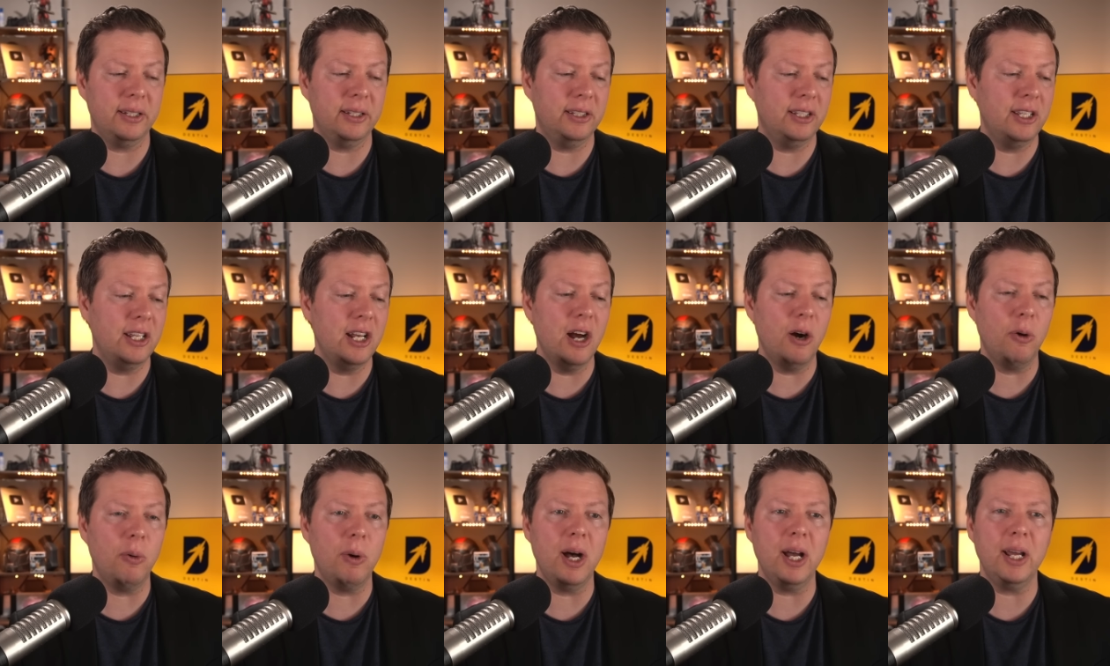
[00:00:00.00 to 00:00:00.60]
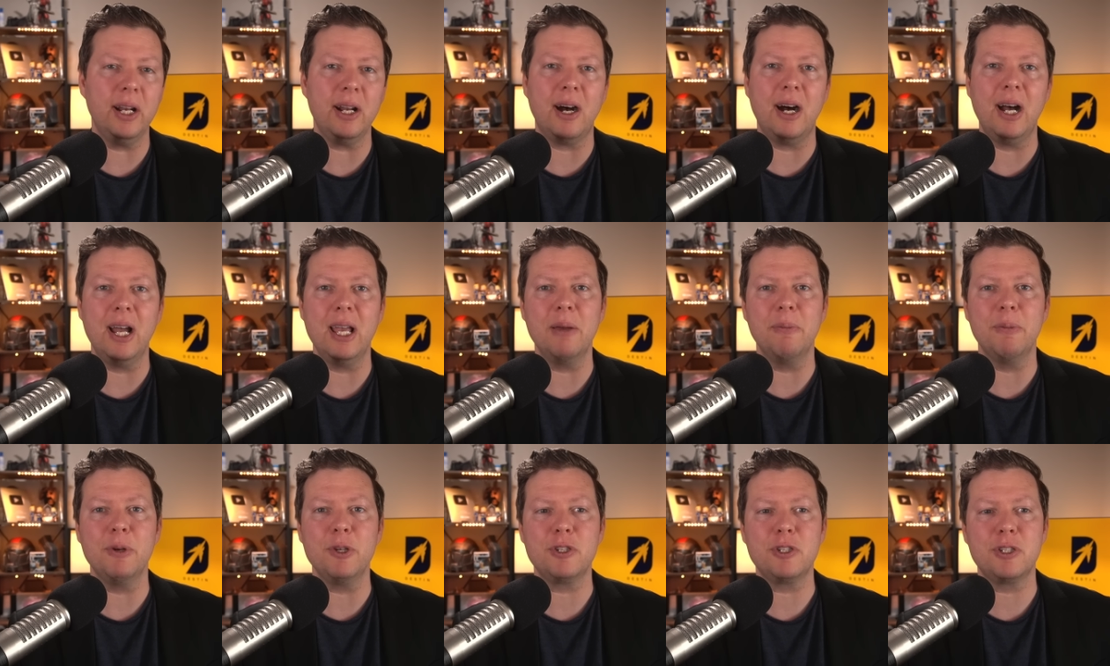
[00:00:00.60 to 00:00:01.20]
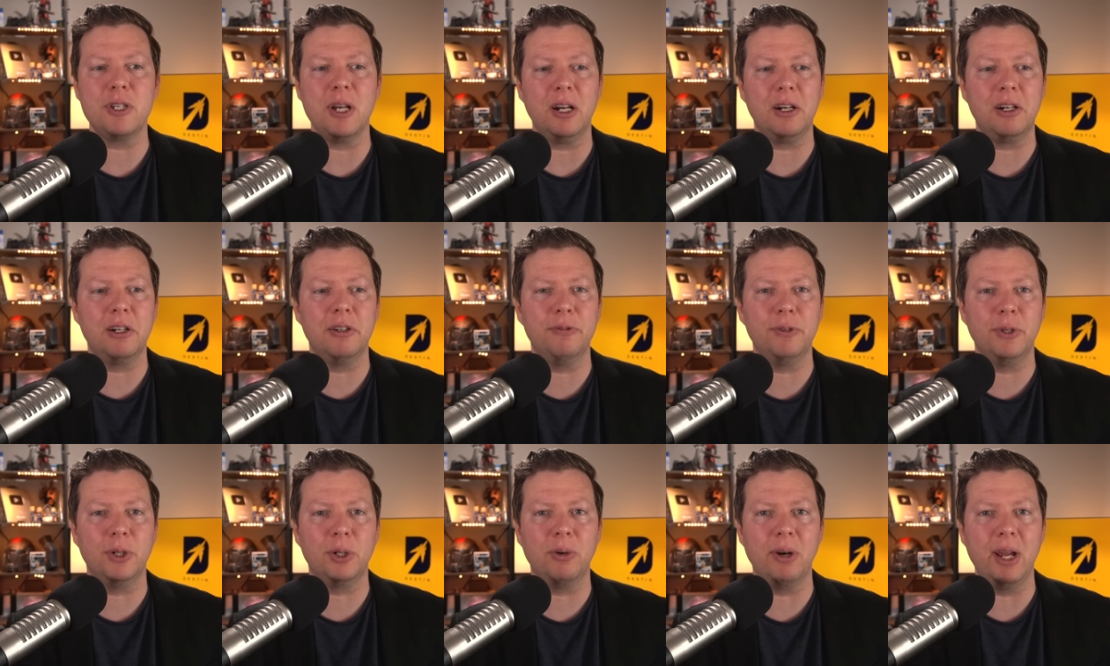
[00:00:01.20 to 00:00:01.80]
you know what? I am a sucker
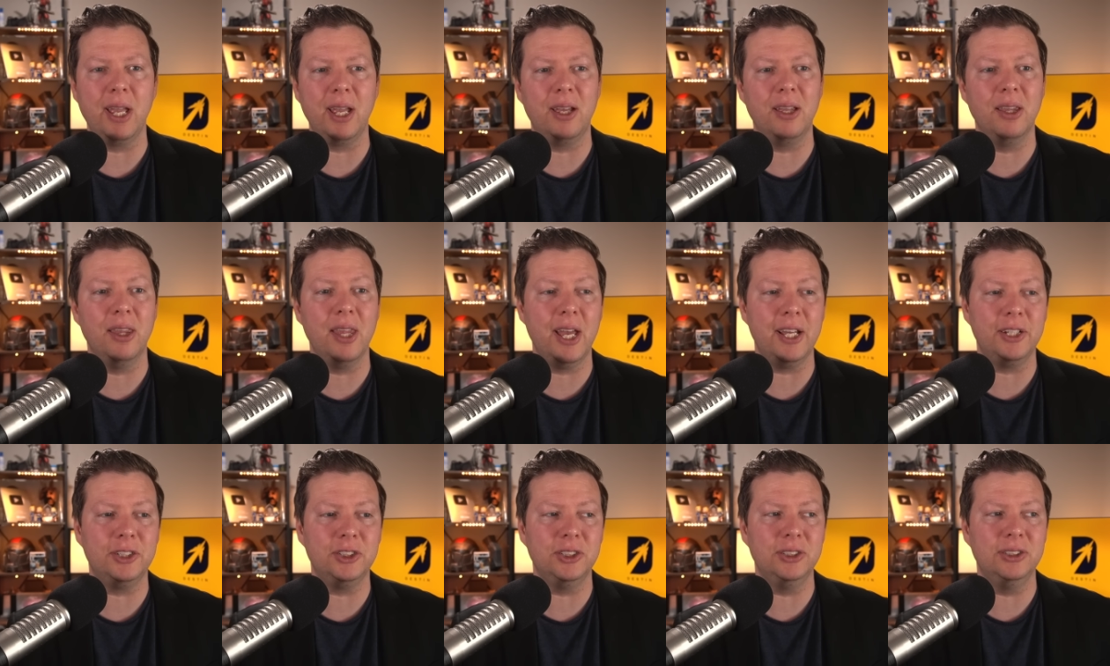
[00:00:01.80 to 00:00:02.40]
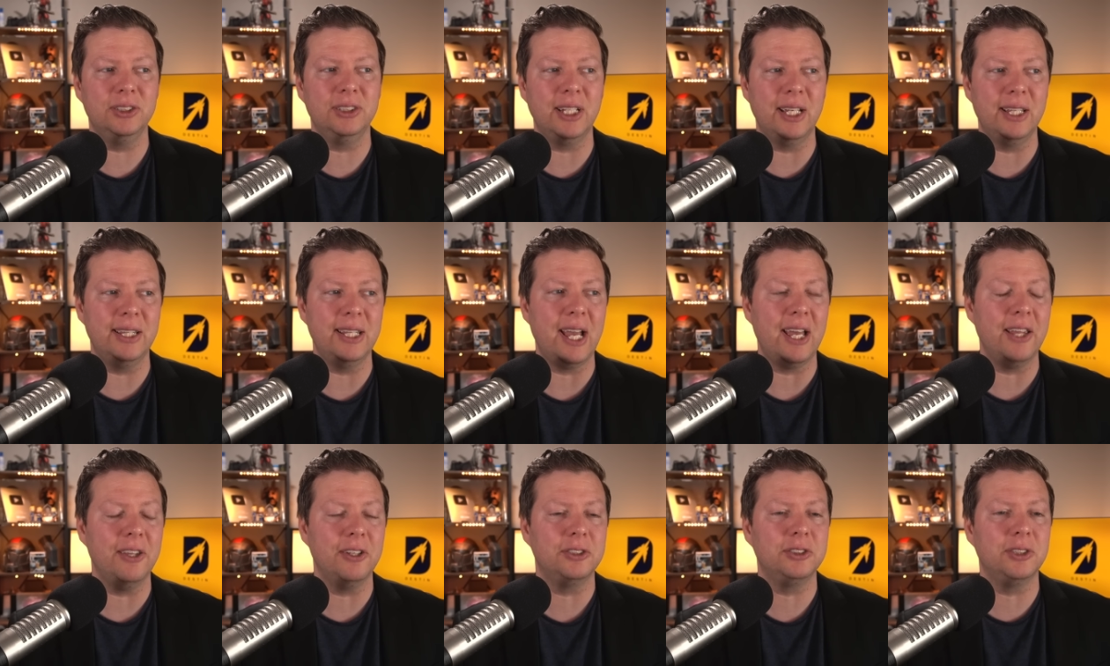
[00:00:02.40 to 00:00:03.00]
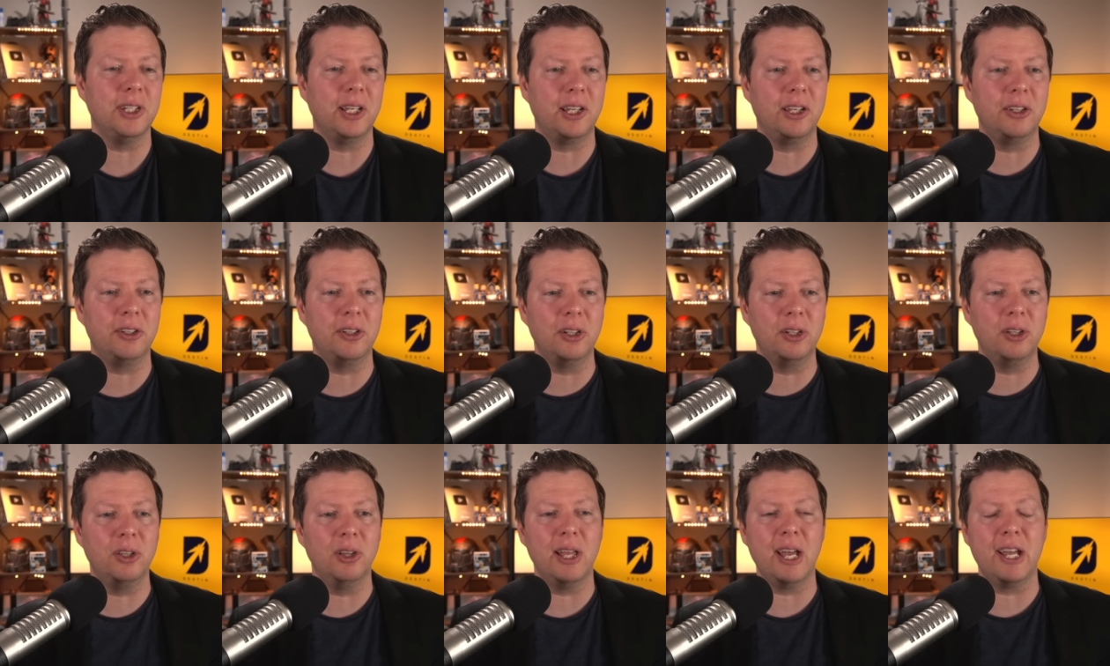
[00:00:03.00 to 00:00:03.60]
for great collections, and that looks like a
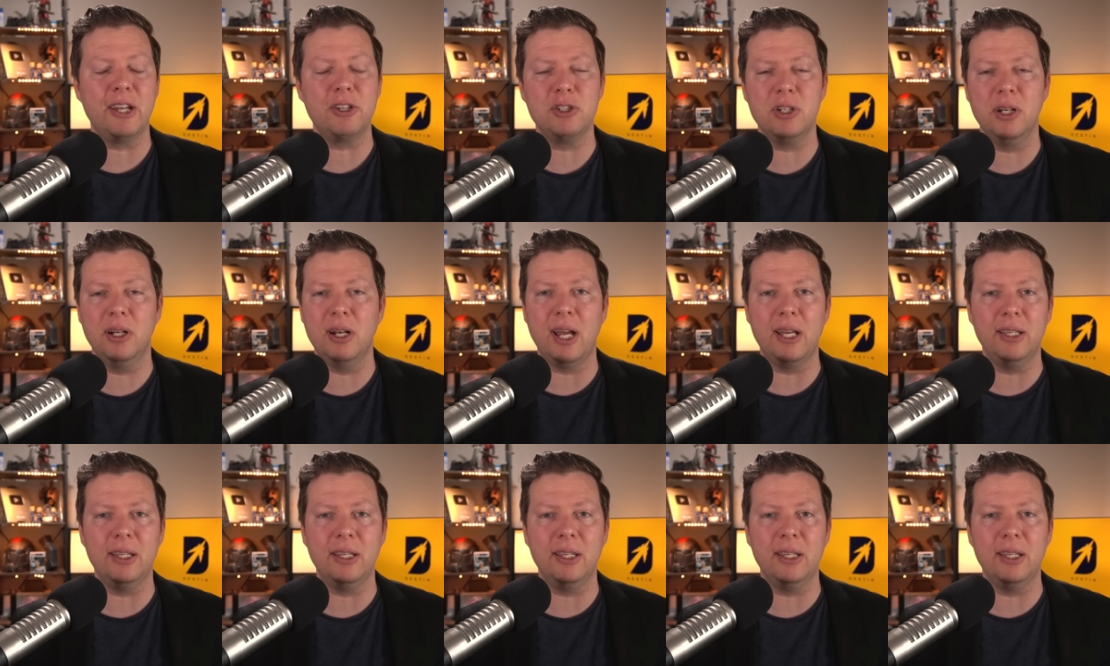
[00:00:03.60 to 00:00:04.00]
good collection.